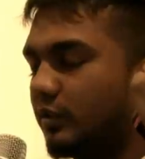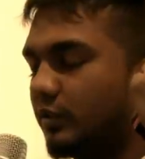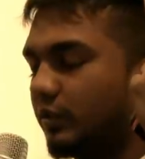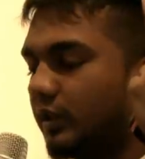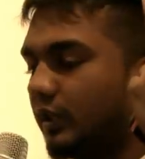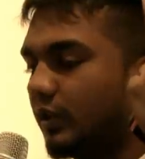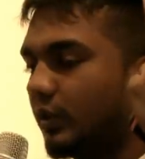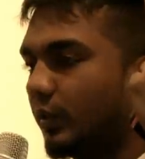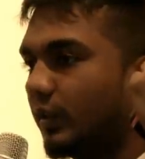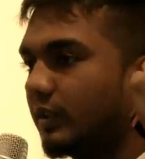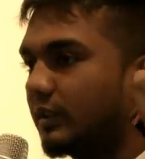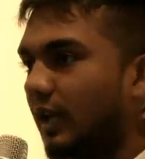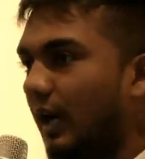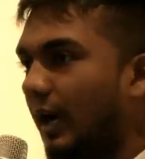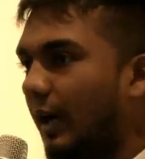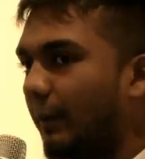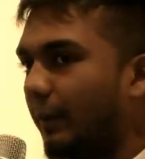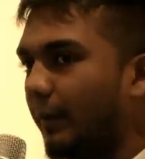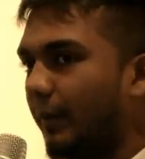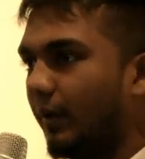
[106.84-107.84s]
shooting towards
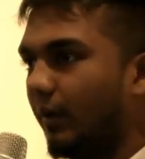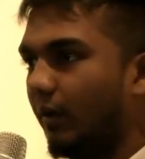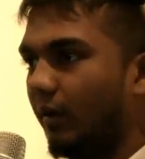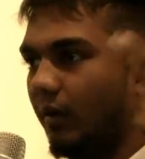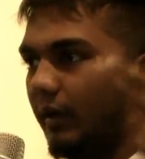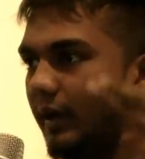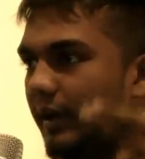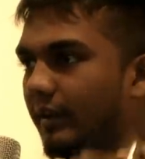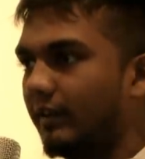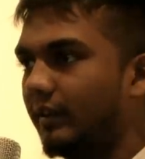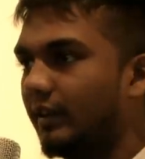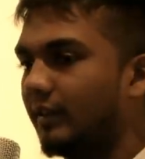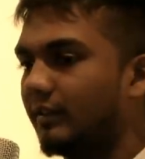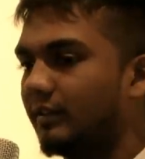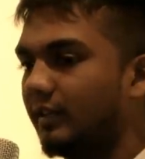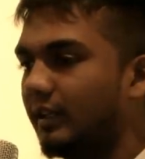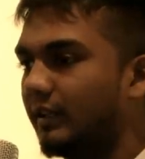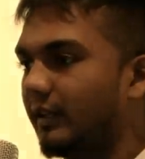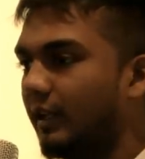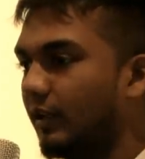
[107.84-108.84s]
up or anything
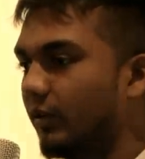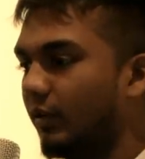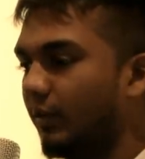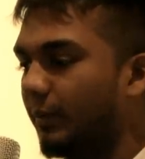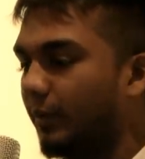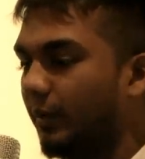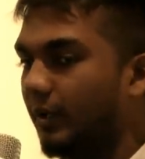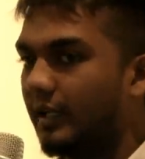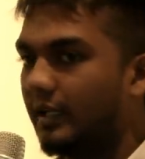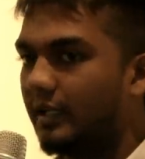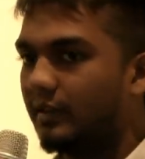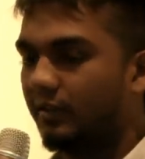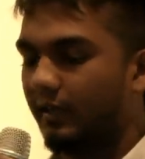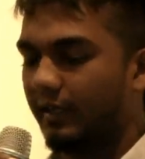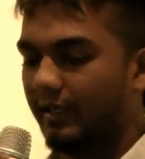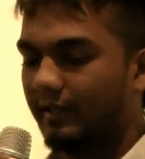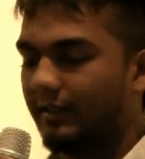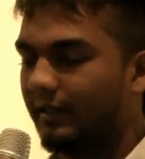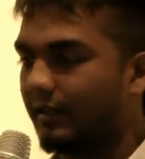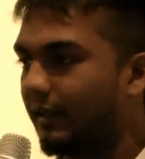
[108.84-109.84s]
saying that they were police or
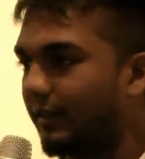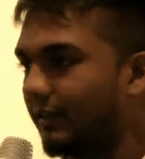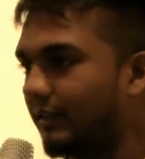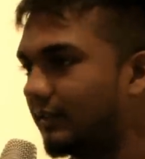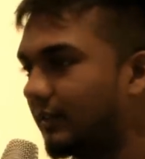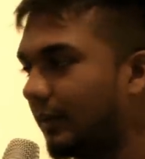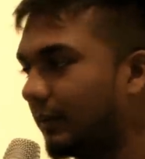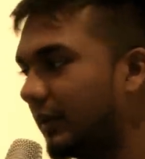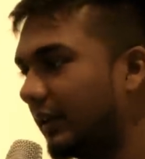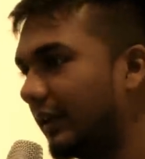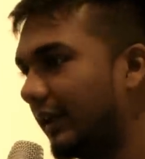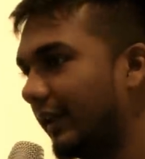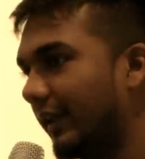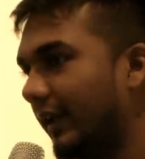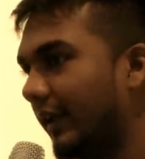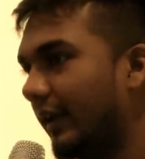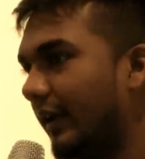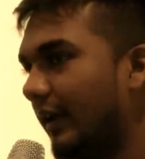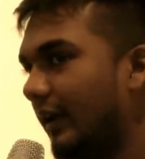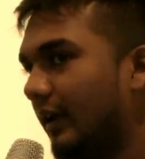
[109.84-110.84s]
anything like something like
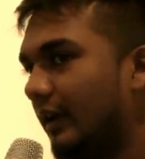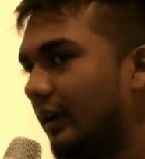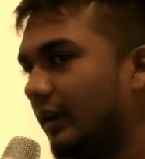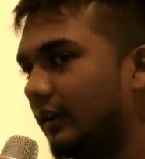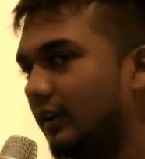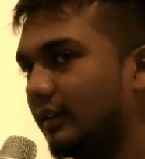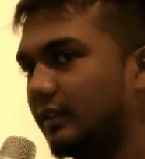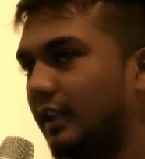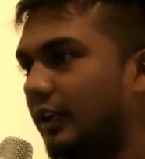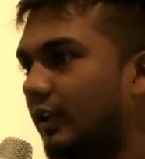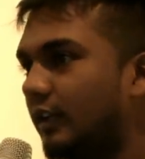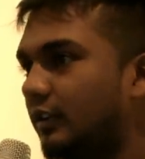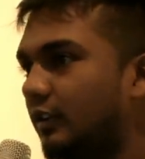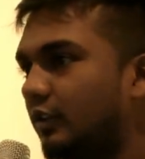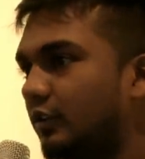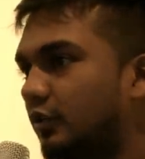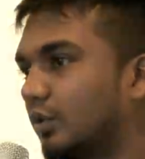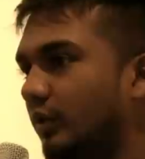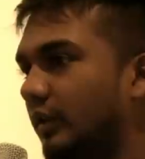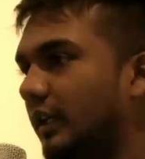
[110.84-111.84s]
that. They started
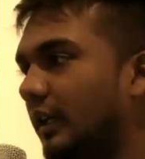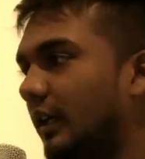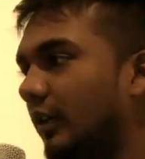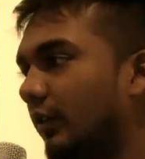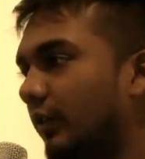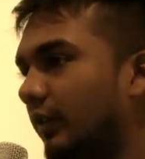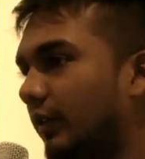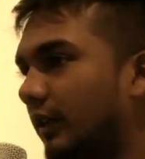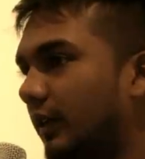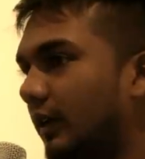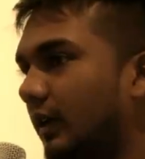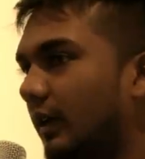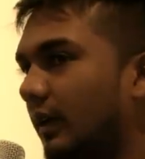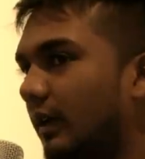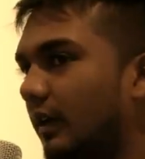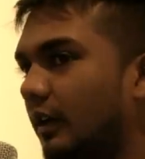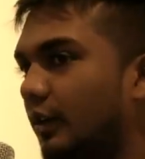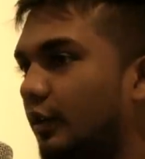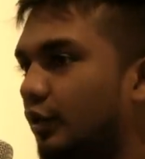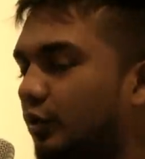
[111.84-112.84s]
just shooting off.
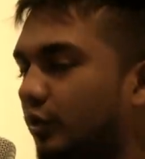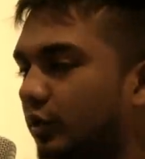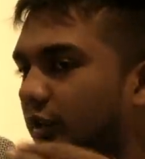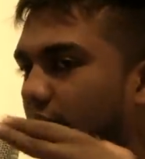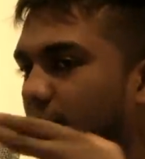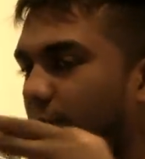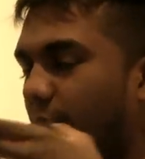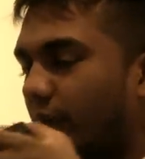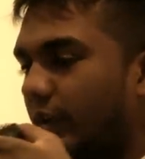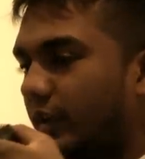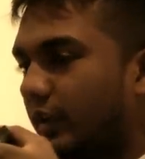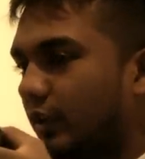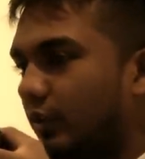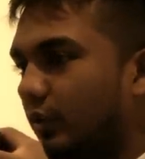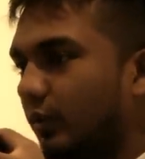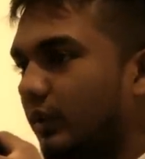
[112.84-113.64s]
They were shooting pointing